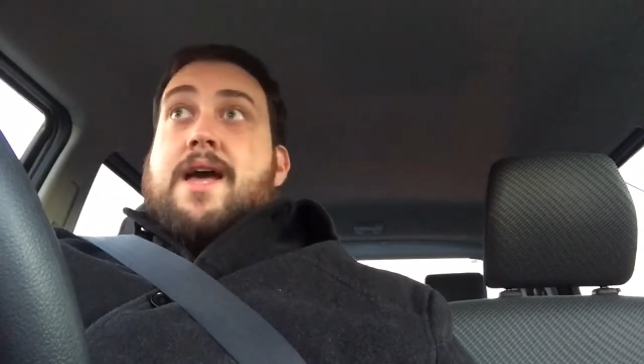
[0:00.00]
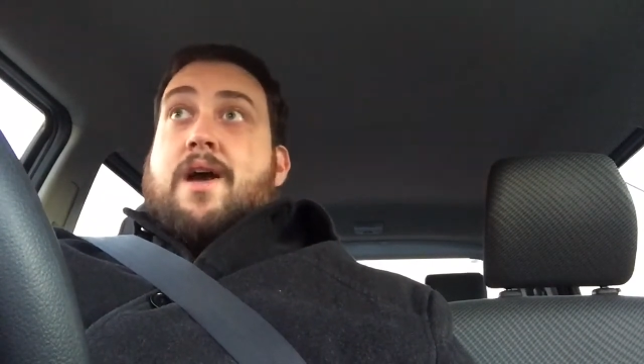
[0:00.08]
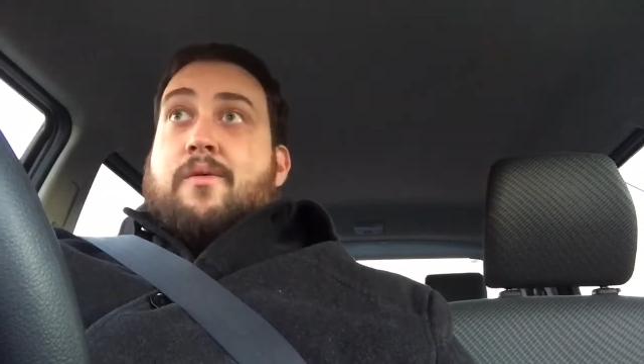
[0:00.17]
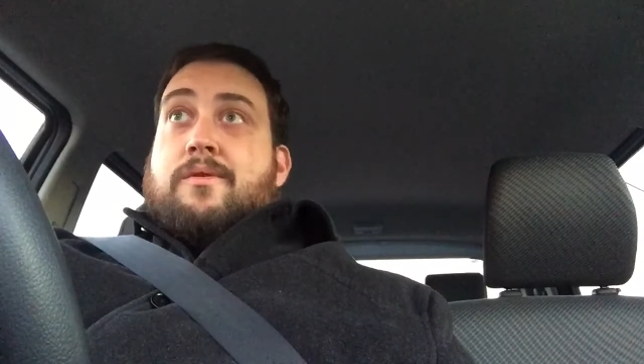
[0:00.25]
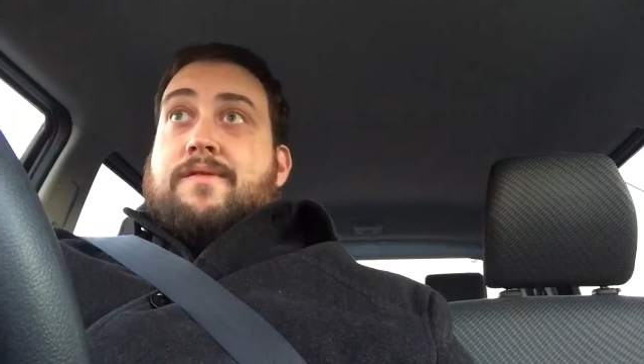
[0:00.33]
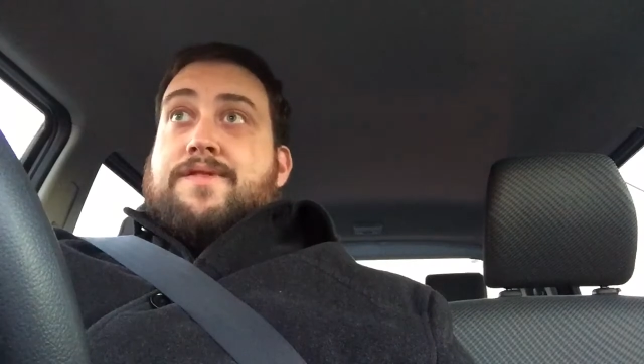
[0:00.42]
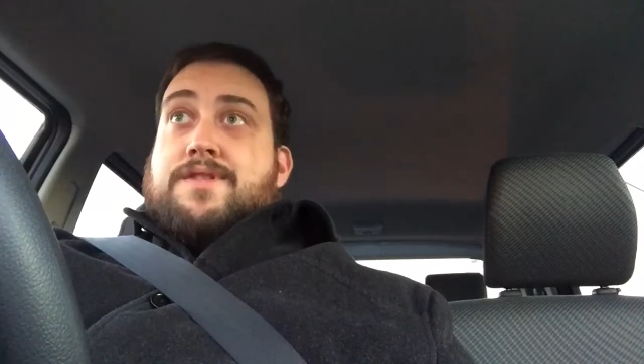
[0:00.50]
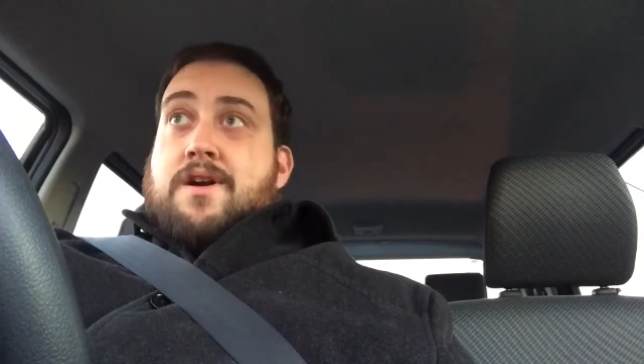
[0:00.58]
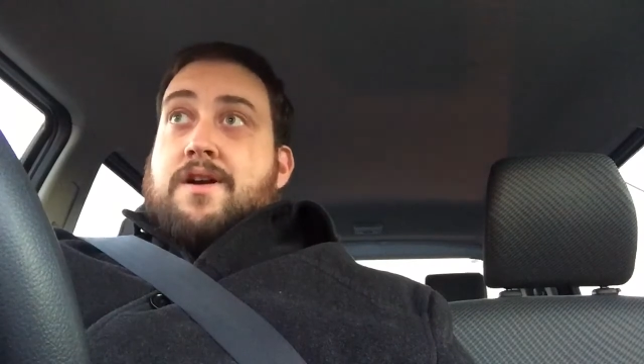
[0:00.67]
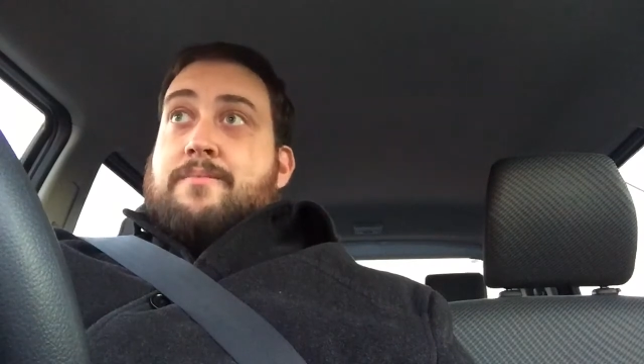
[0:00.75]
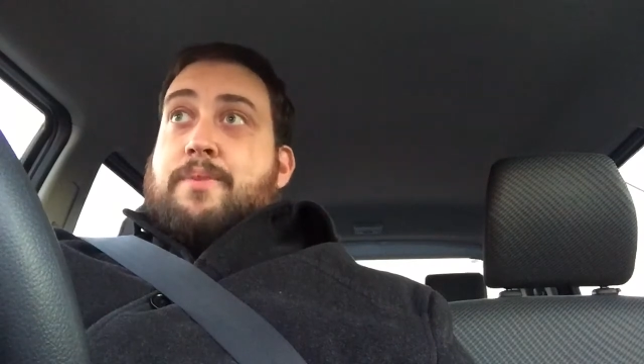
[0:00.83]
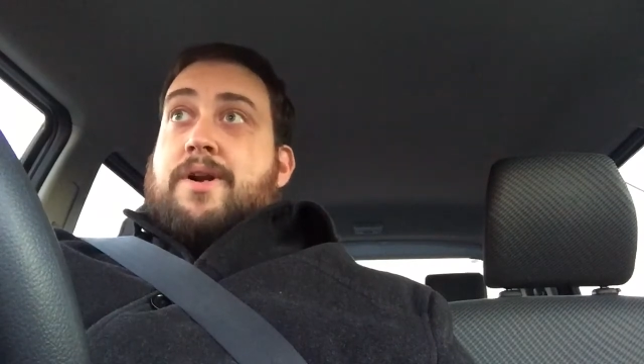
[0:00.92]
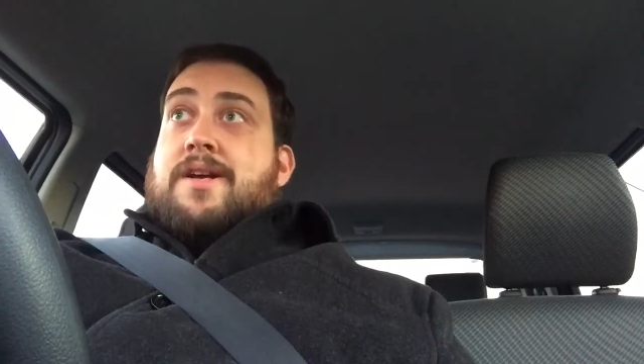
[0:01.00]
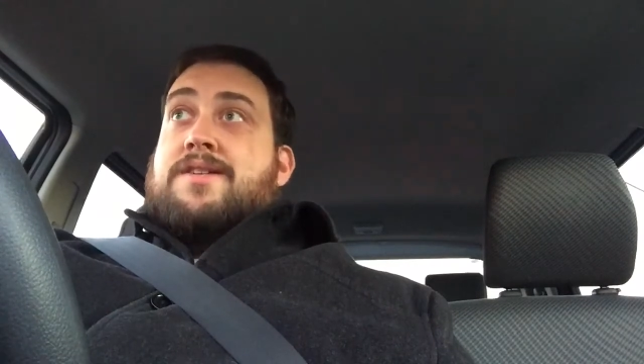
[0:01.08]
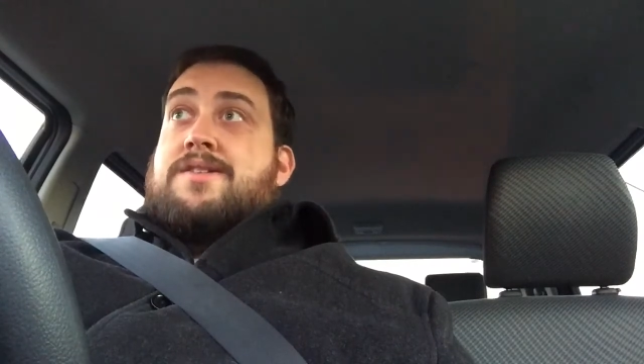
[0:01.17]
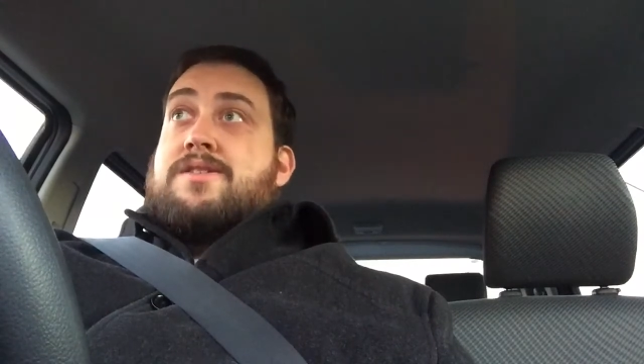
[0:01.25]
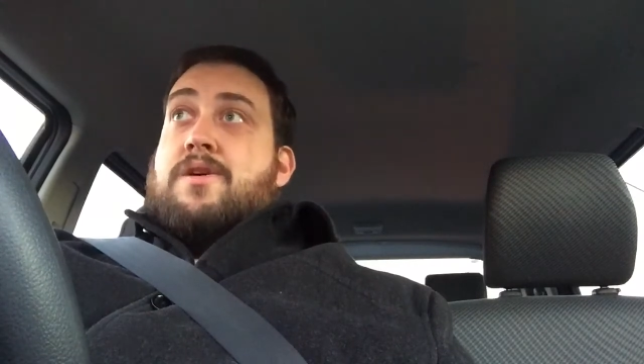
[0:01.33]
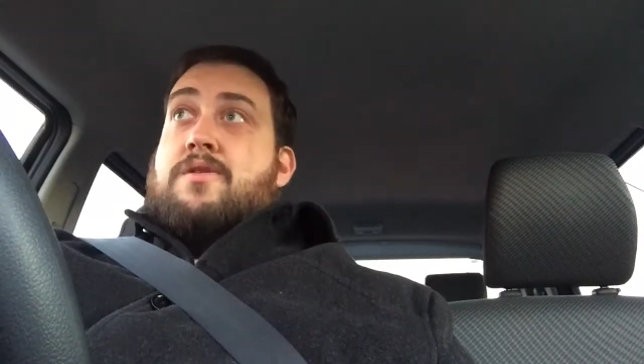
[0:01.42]
and we've started putting
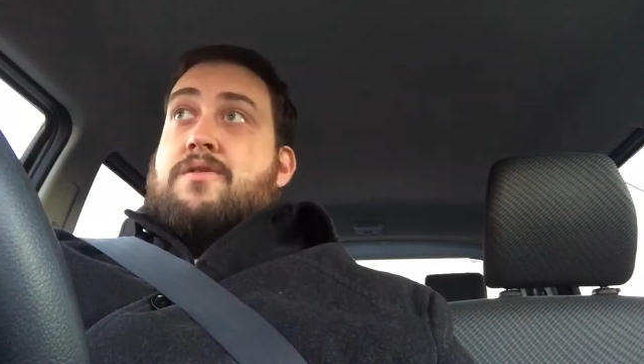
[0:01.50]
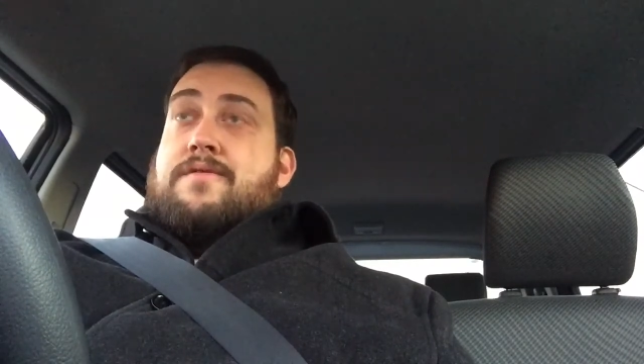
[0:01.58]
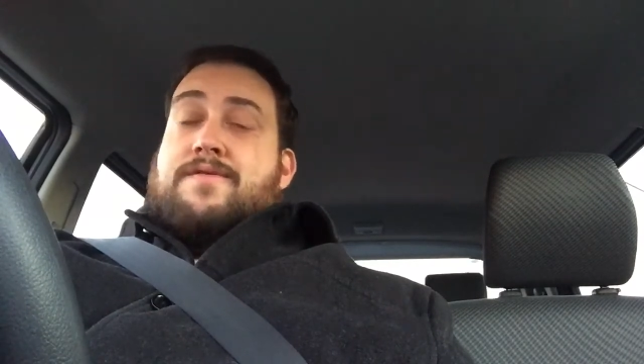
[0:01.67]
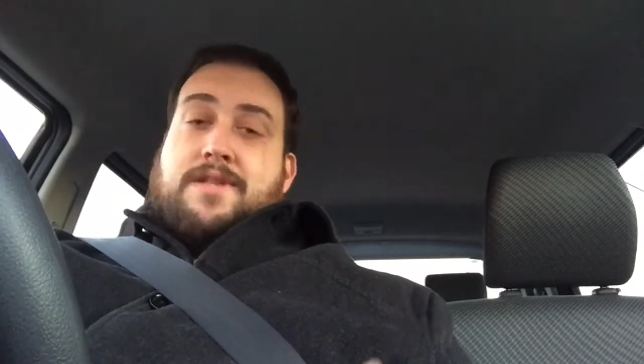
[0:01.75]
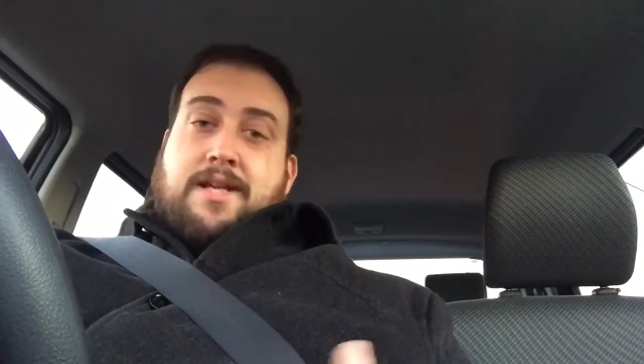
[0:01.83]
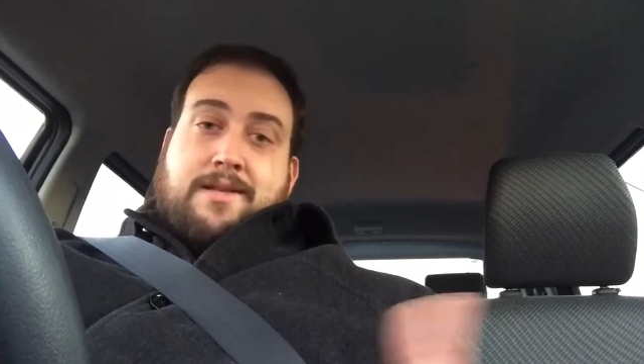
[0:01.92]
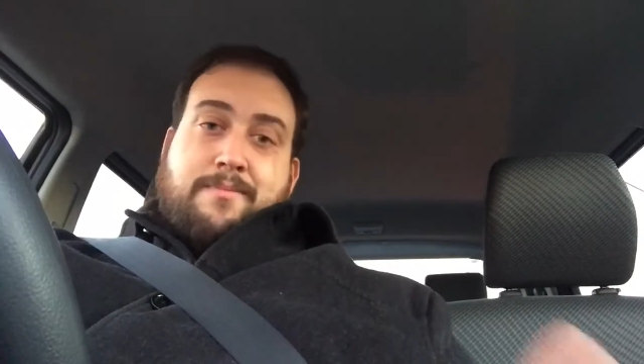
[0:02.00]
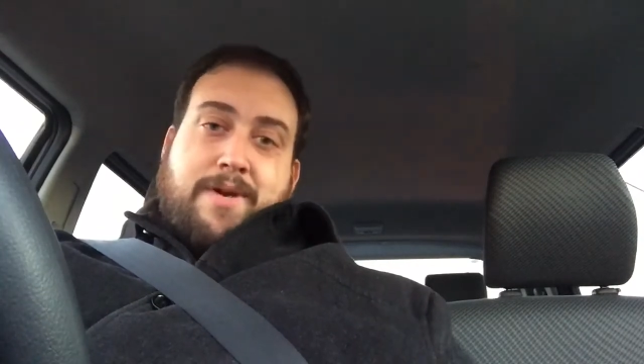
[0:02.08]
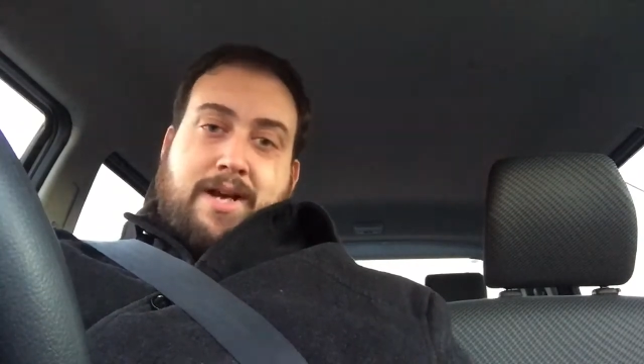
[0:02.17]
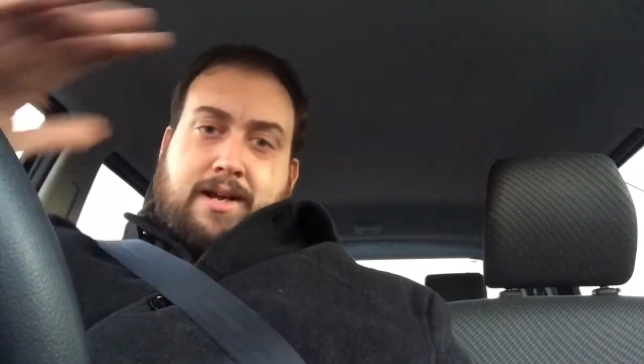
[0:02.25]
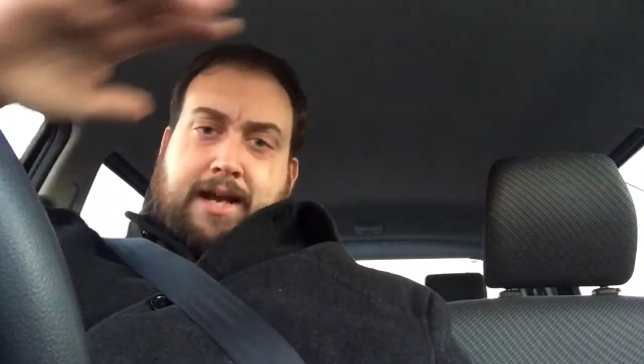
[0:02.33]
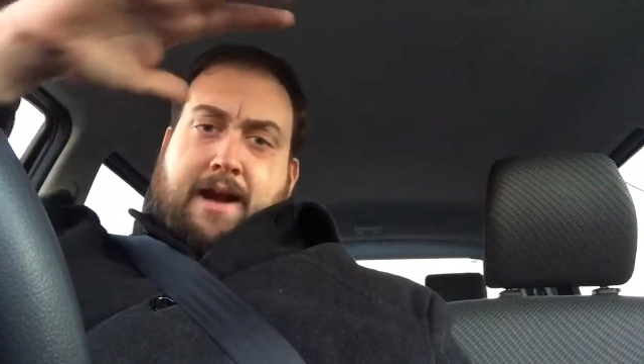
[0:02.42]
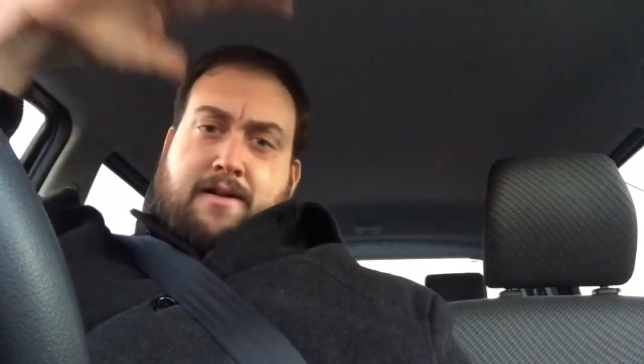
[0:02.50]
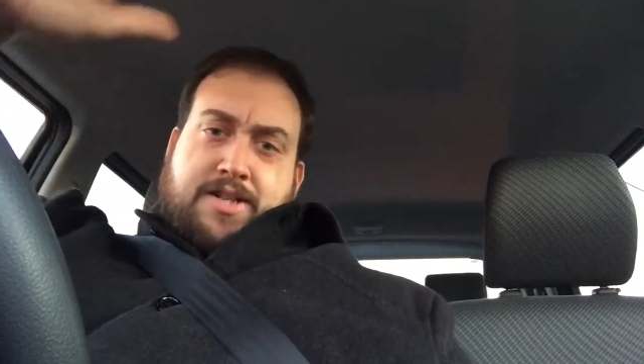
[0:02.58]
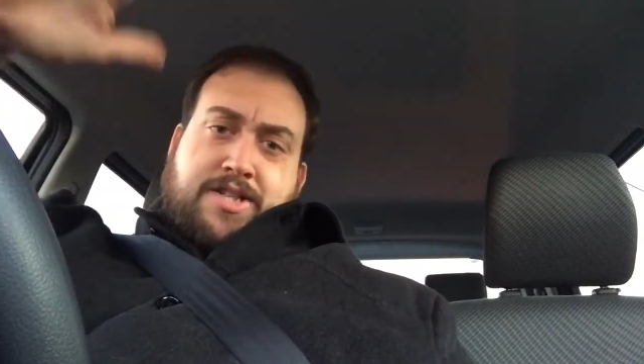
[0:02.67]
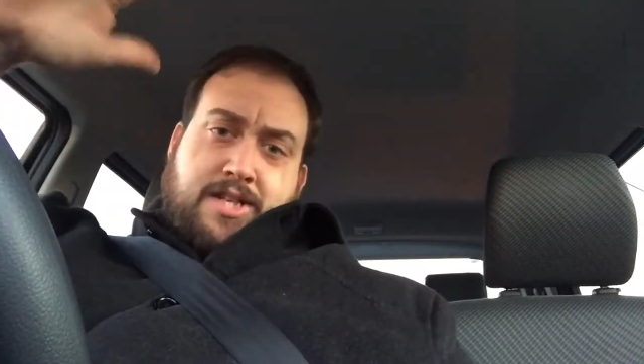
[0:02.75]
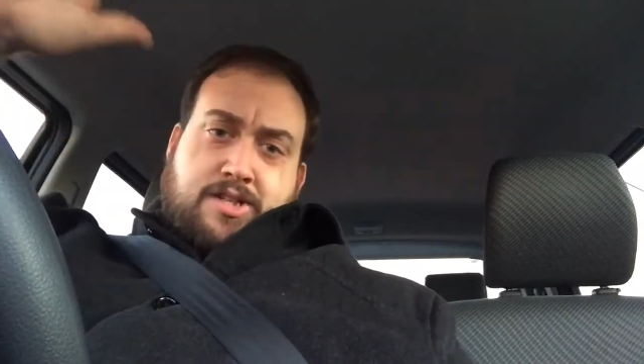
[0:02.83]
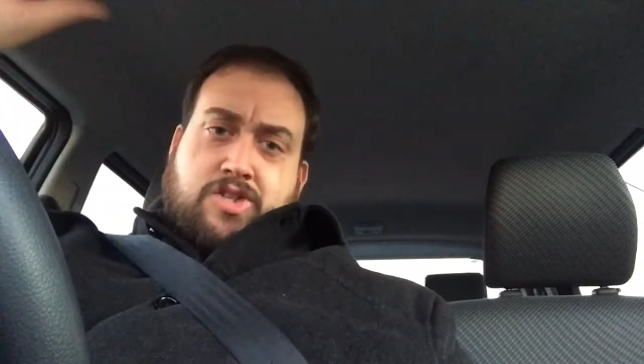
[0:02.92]
stoves, like the big
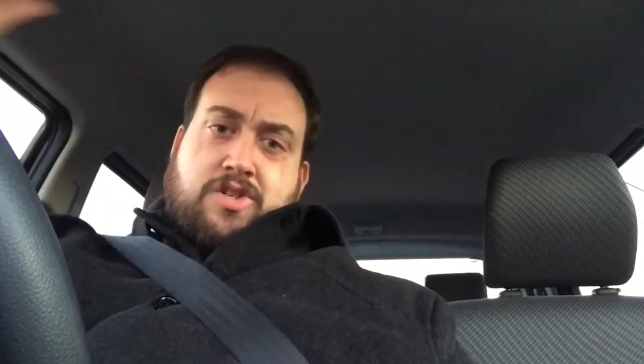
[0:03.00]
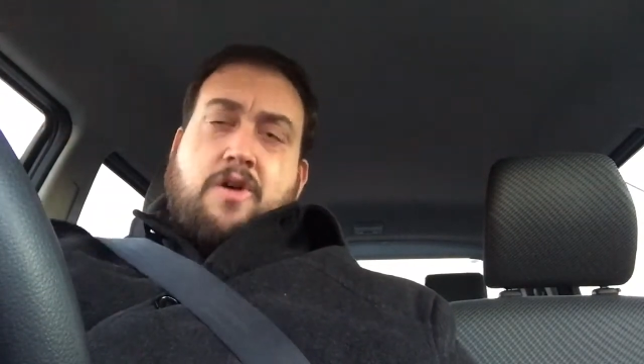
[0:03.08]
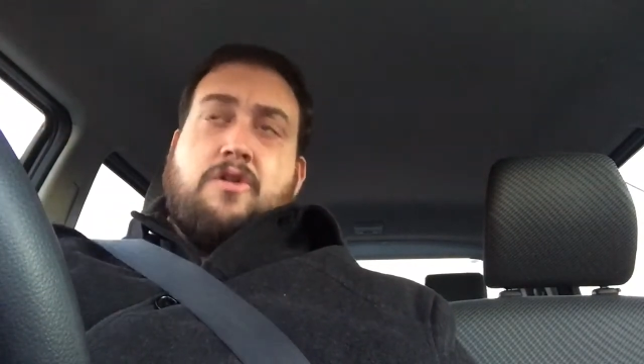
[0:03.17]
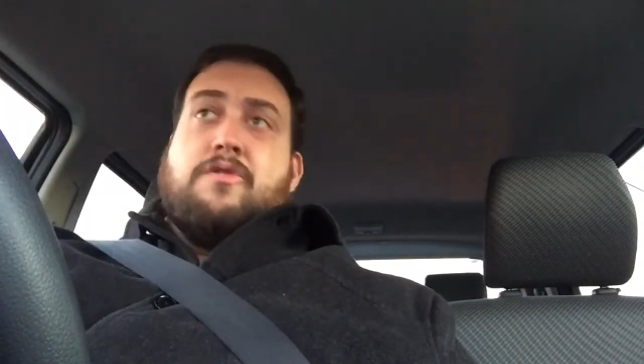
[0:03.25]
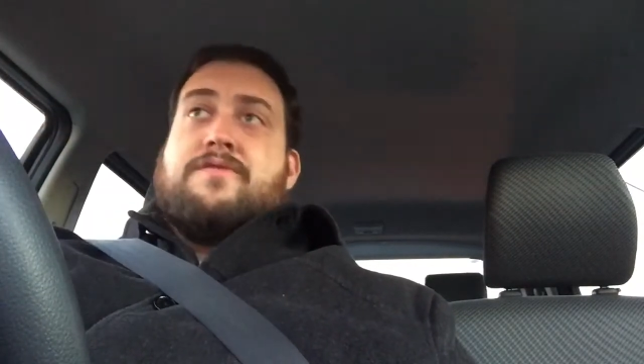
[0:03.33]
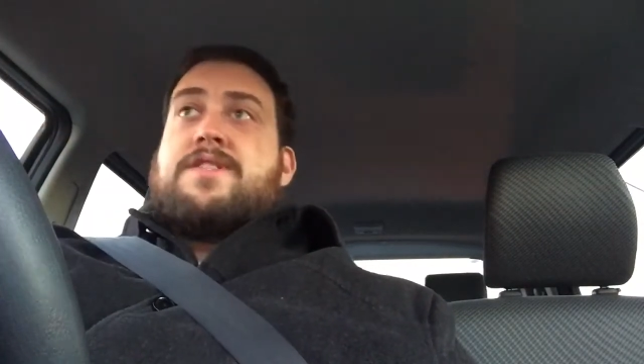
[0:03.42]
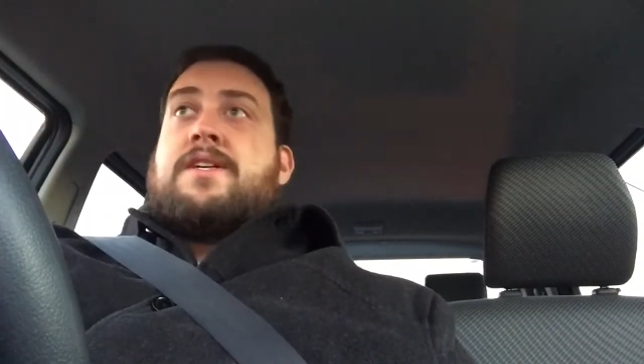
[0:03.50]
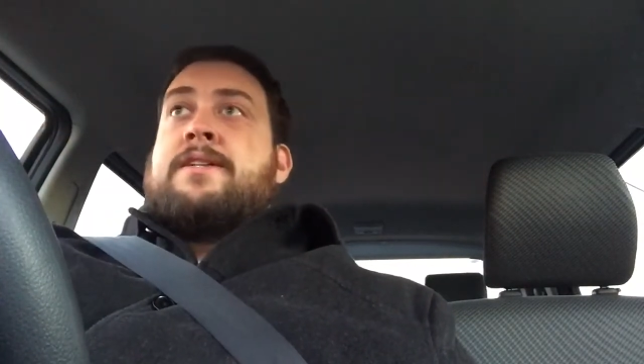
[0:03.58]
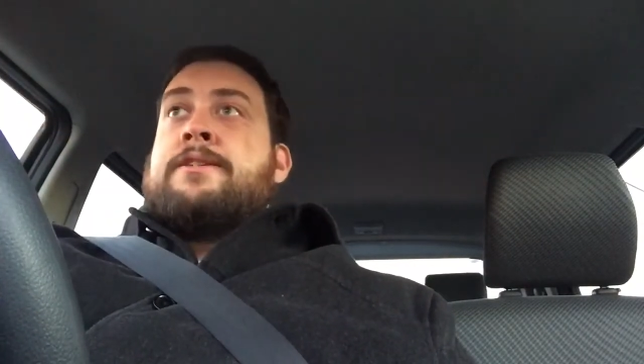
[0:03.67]
kerosene stoves.